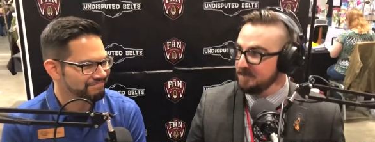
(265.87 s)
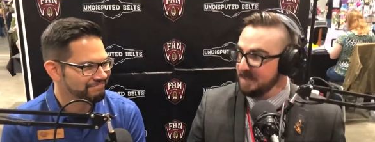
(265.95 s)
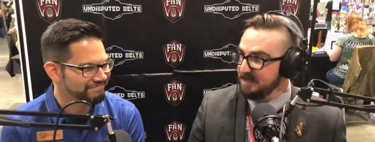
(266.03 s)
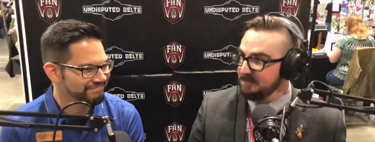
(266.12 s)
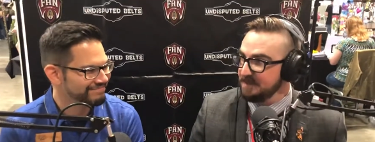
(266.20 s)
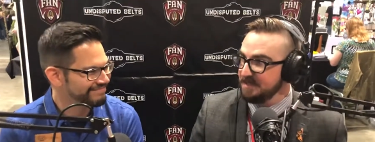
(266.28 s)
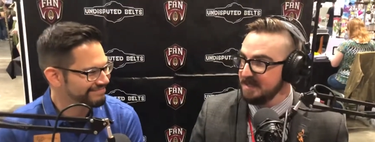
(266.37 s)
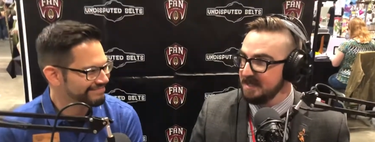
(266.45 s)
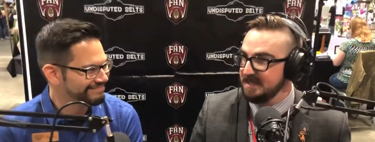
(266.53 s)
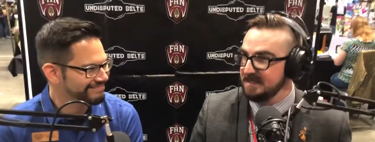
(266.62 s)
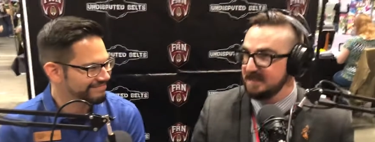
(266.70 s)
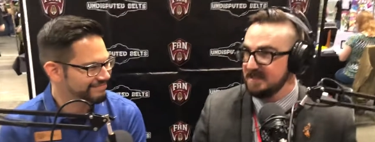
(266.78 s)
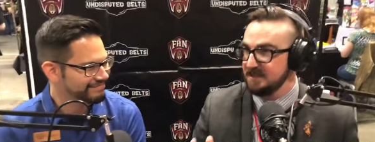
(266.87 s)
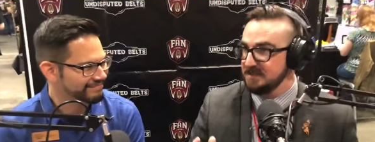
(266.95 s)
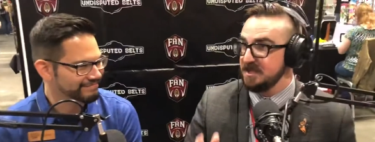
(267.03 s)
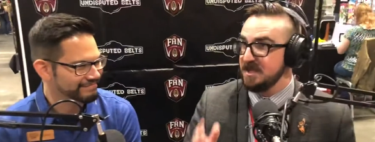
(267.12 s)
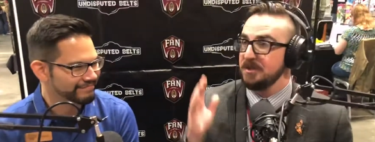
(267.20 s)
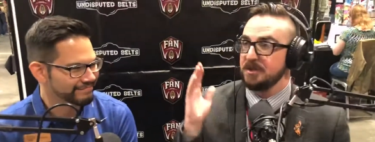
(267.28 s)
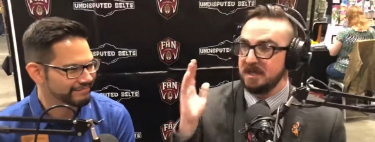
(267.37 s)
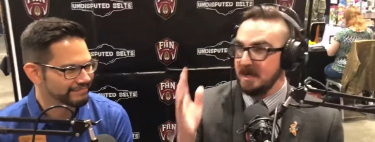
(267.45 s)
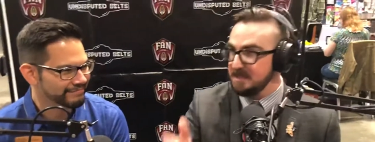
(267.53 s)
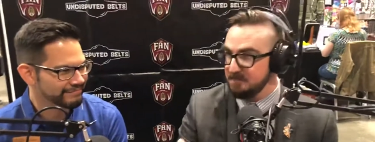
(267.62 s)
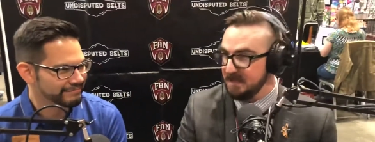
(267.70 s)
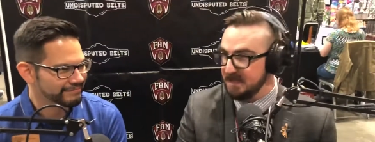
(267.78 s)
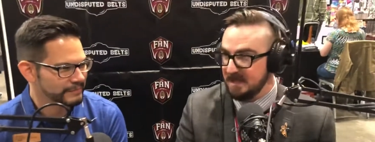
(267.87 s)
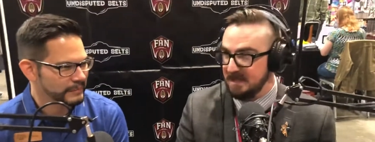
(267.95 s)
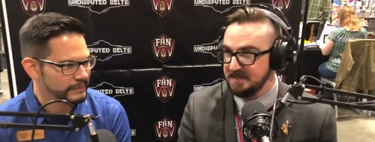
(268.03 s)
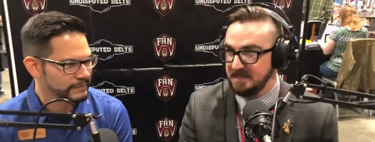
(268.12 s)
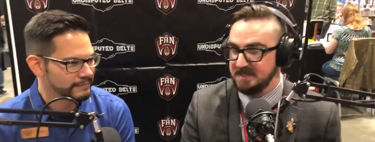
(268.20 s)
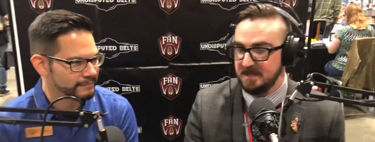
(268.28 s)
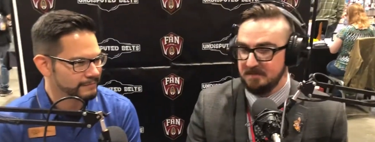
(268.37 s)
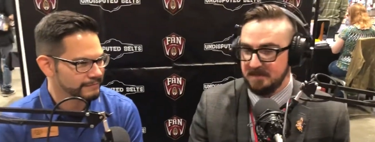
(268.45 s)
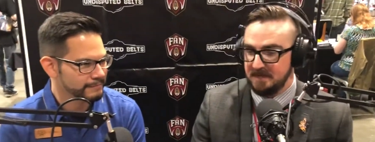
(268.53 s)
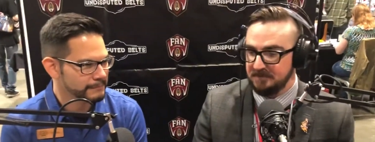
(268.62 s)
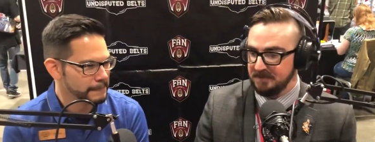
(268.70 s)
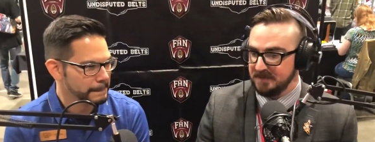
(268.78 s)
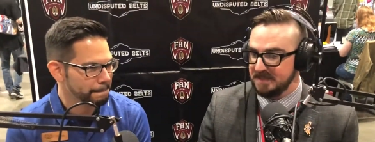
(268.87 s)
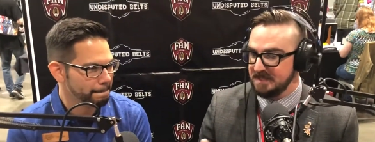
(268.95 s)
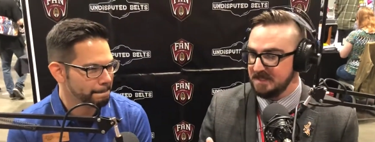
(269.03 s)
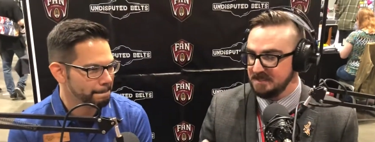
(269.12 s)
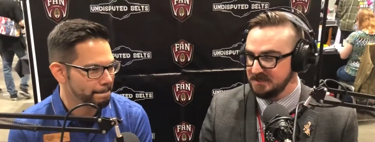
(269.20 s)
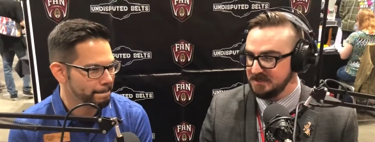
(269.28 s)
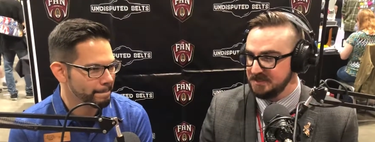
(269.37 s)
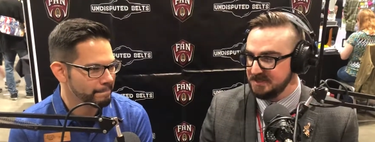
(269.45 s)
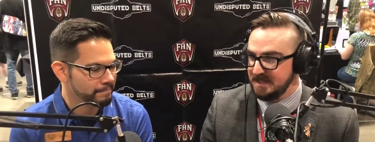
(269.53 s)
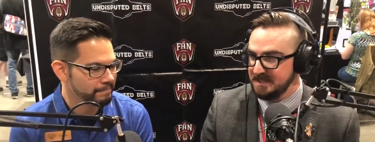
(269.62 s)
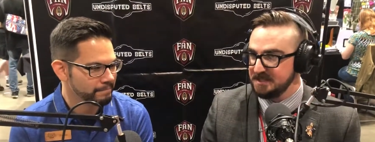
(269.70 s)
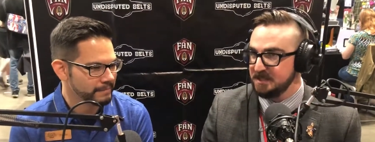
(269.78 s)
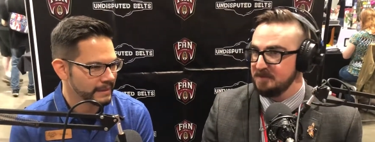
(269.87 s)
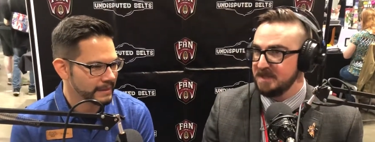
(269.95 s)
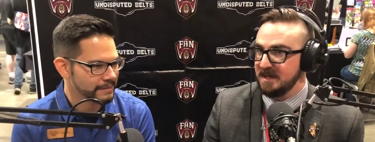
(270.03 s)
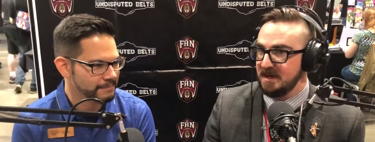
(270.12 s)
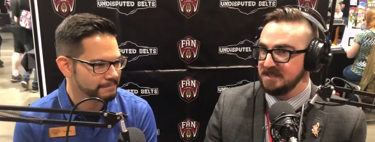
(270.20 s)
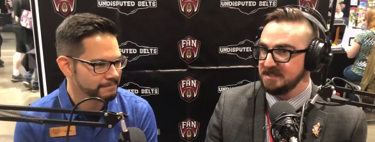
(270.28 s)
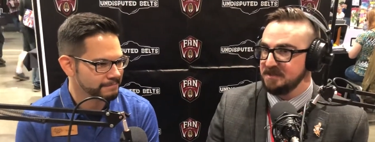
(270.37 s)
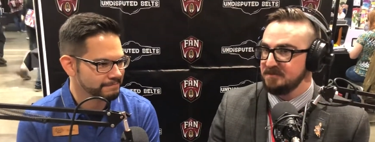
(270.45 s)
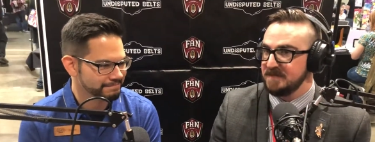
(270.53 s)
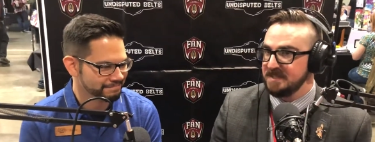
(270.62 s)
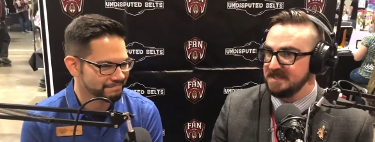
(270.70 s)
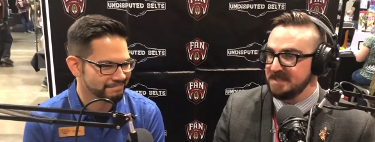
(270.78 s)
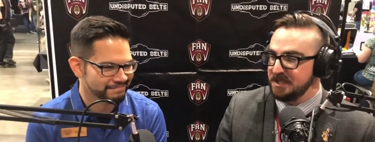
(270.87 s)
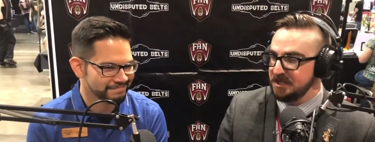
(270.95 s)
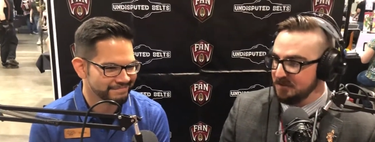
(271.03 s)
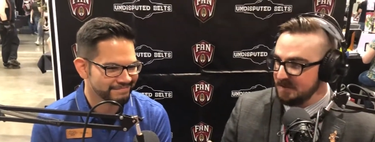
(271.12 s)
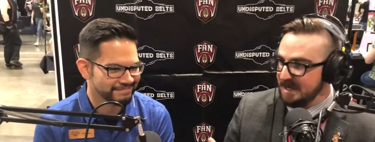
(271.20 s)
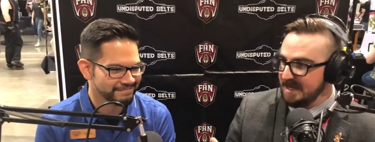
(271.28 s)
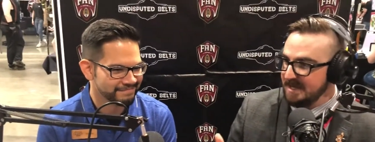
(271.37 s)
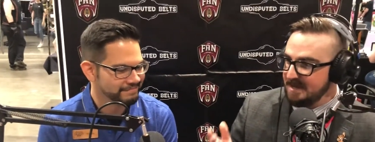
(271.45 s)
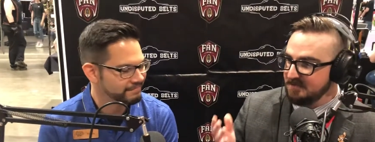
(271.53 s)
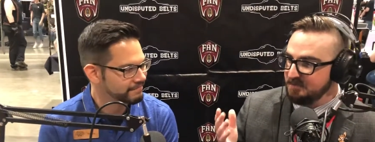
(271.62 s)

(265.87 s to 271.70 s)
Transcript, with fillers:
Speaker 1: with everything. There's another cosplay contest coming up for the youngsters, and that's going to be awesome. But uh, you and I have